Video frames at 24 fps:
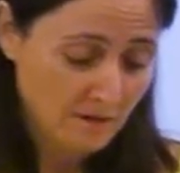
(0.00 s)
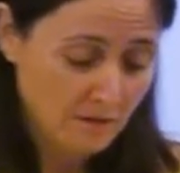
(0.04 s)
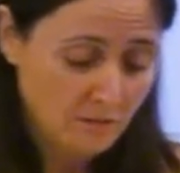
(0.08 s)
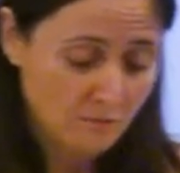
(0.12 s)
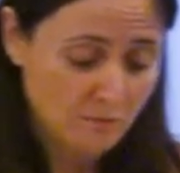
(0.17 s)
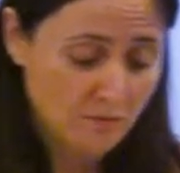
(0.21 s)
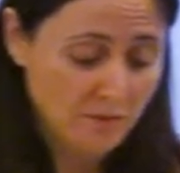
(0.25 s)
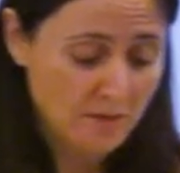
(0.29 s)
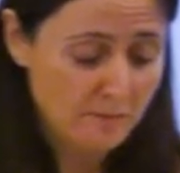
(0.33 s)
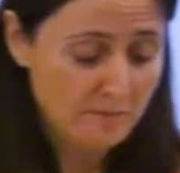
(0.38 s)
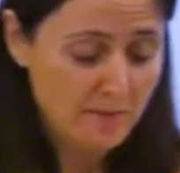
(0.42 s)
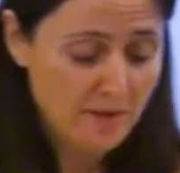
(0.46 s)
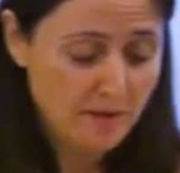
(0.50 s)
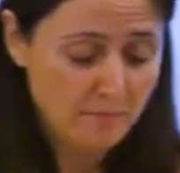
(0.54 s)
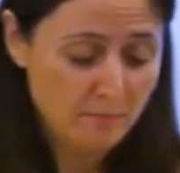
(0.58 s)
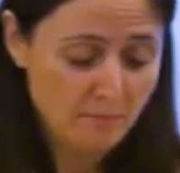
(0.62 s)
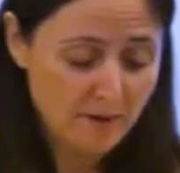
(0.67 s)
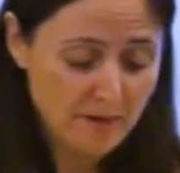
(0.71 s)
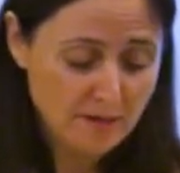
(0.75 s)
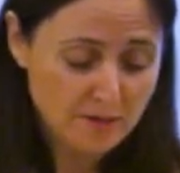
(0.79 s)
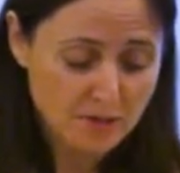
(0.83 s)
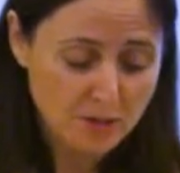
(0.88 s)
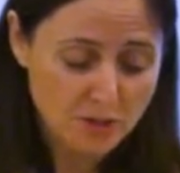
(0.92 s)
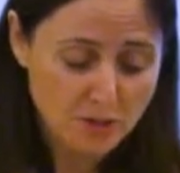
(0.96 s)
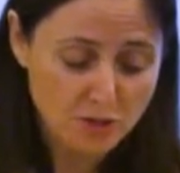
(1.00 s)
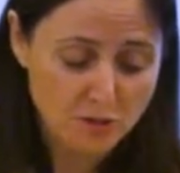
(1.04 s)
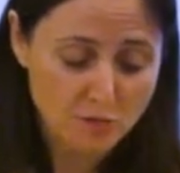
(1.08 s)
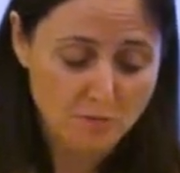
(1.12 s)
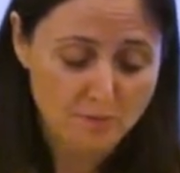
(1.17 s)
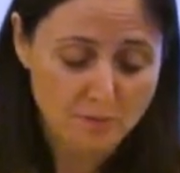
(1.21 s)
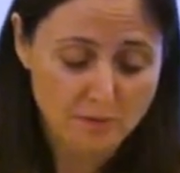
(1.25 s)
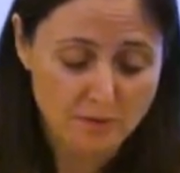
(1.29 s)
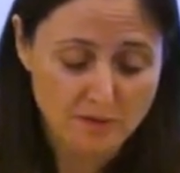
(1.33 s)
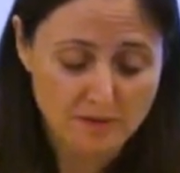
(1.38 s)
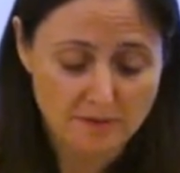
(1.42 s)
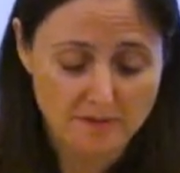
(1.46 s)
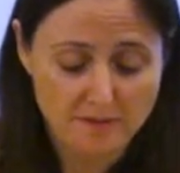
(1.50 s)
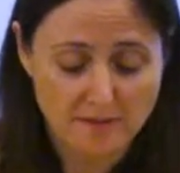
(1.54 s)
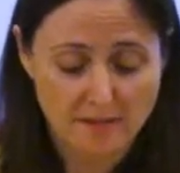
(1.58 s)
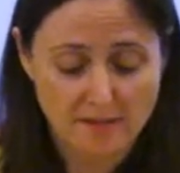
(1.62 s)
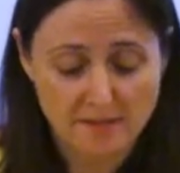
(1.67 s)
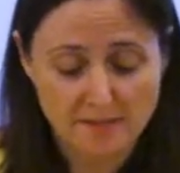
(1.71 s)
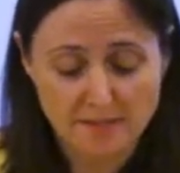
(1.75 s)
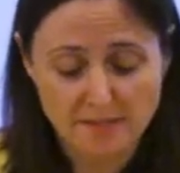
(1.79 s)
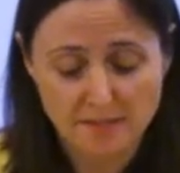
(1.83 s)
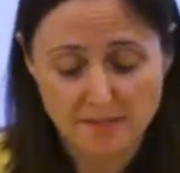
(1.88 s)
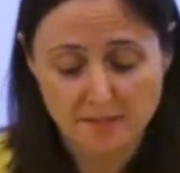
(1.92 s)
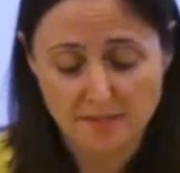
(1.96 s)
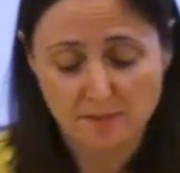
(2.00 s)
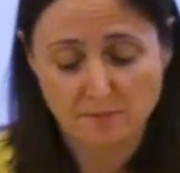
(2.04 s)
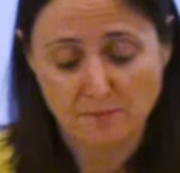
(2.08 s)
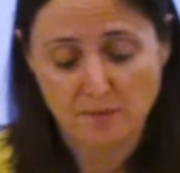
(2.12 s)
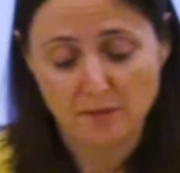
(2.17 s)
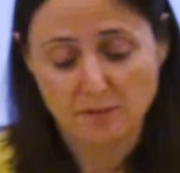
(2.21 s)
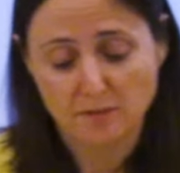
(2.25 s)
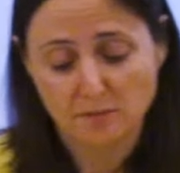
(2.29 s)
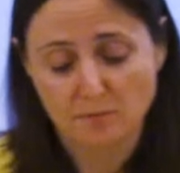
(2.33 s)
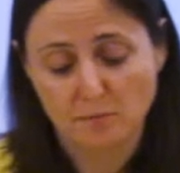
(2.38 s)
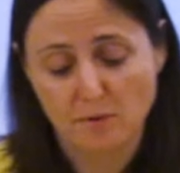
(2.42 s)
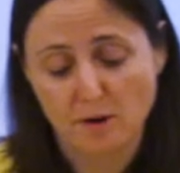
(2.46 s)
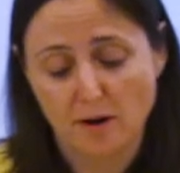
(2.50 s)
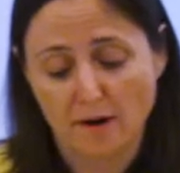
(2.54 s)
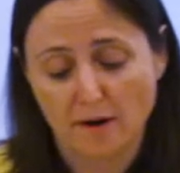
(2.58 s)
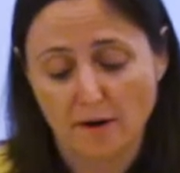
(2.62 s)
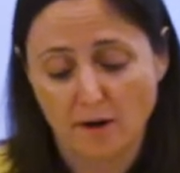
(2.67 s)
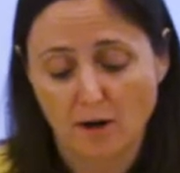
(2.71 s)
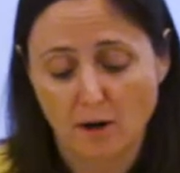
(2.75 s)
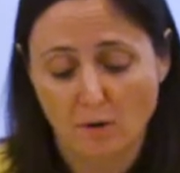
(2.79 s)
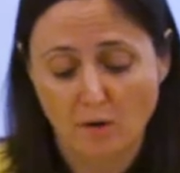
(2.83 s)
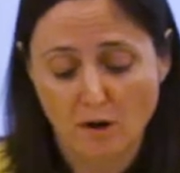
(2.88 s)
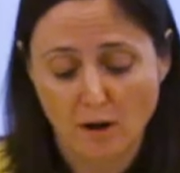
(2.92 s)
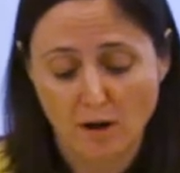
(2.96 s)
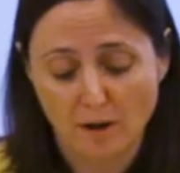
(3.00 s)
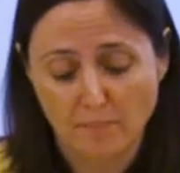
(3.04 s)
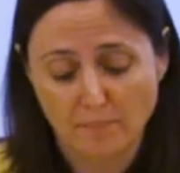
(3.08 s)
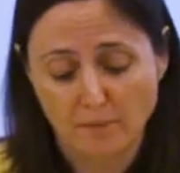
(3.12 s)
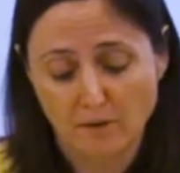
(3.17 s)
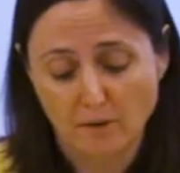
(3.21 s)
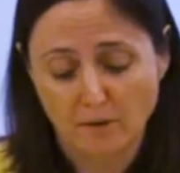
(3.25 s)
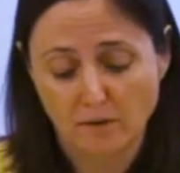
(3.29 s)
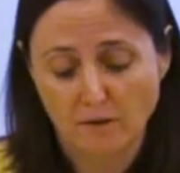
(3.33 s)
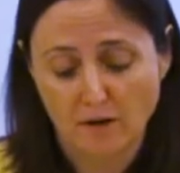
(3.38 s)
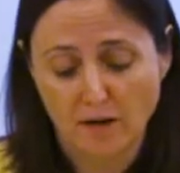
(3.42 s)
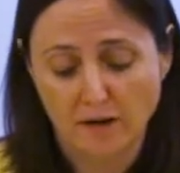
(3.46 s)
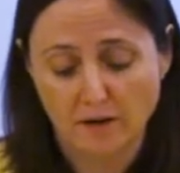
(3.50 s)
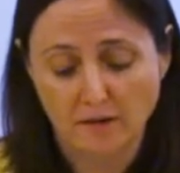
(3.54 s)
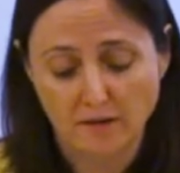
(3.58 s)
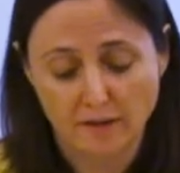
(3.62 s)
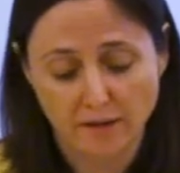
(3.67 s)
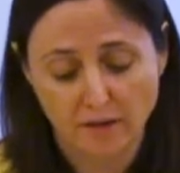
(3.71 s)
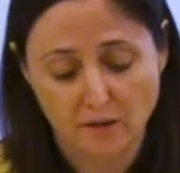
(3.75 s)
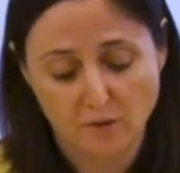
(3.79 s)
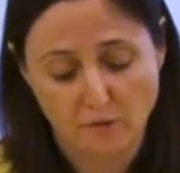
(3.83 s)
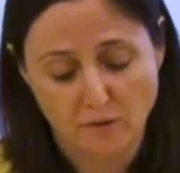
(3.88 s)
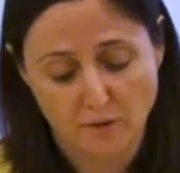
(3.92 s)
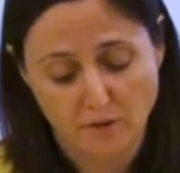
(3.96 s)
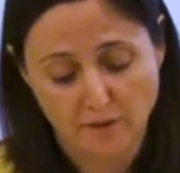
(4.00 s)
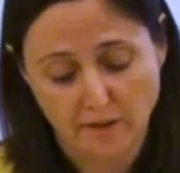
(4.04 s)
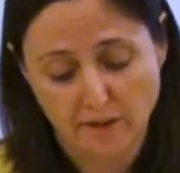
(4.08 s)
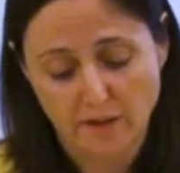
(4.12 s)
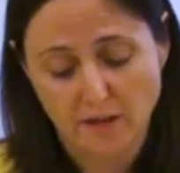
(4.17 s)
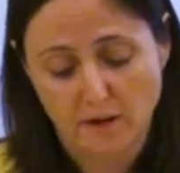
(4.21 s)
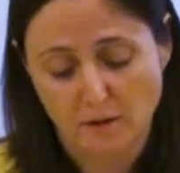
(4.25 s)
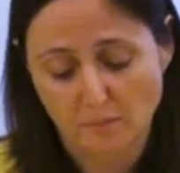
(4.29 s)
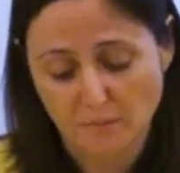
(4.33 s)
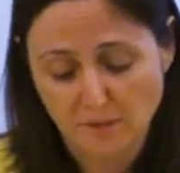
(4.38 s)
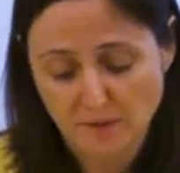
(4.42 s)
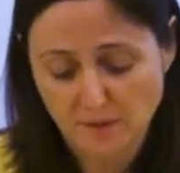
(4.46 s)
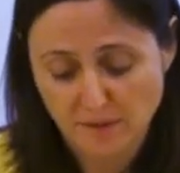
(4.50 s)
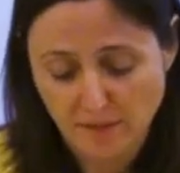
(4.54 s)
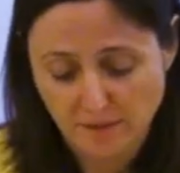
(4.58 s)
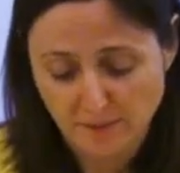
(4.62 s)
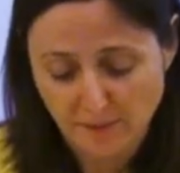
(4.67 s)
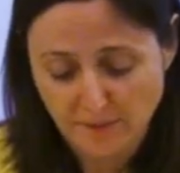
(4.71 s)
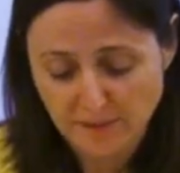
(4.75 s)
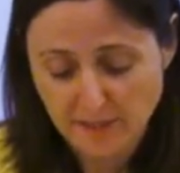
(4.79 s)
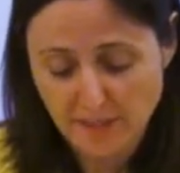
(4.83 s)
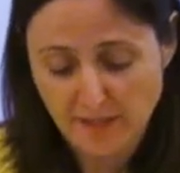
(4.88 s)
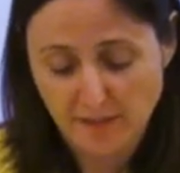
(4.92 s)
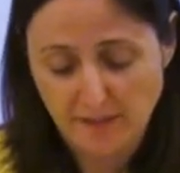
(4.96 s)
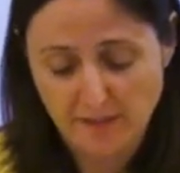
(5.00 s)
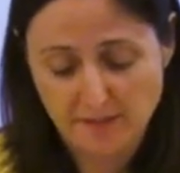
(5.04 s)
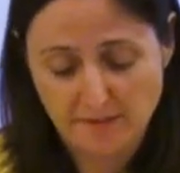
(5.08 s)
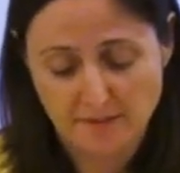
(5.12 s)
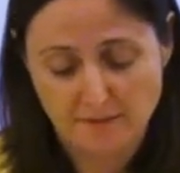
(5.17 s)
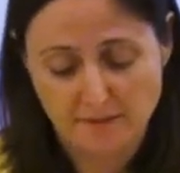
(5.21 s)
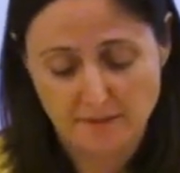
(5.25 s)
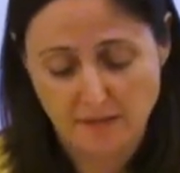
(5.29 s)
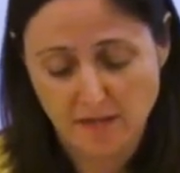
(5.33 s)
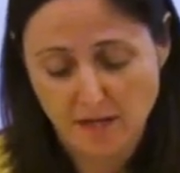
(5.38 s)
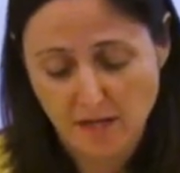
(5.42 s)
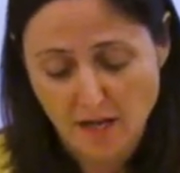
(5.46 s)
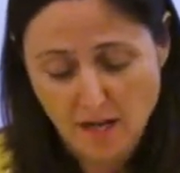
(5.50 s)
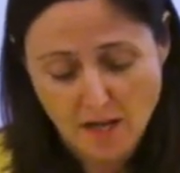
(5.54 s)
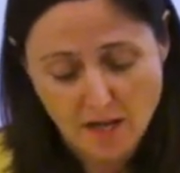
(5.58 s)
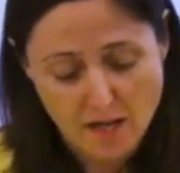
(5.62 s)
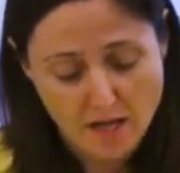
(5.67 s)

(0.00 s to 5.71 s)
When the bay branches you put aside 6 months prior go up, crackling and oily almost simultaneously,